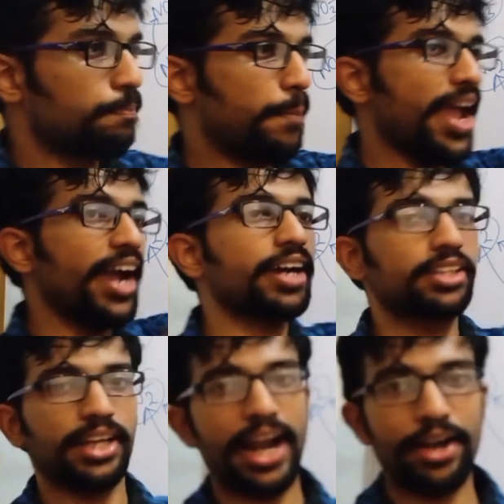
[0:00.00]

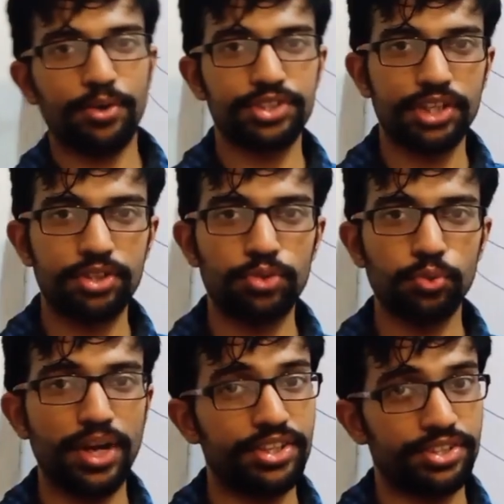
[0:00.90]
back the nitrogen
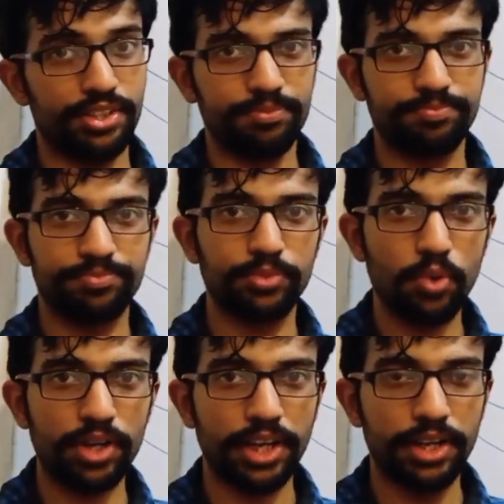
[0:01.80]
to nature.
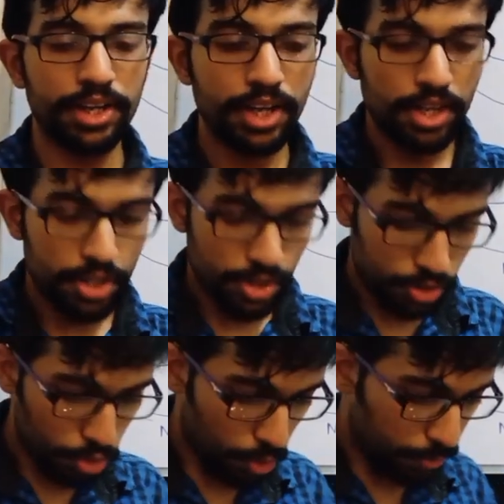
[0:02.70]
Okay,
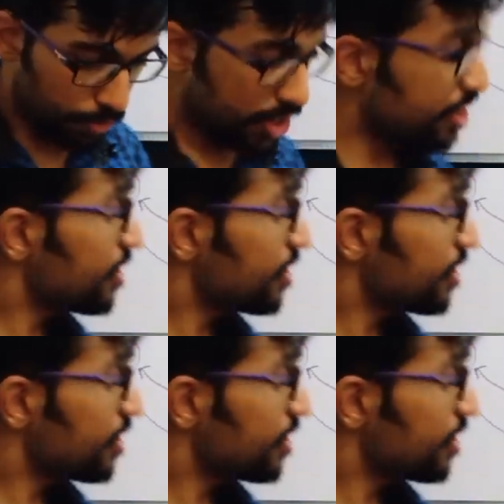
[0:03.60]
so this is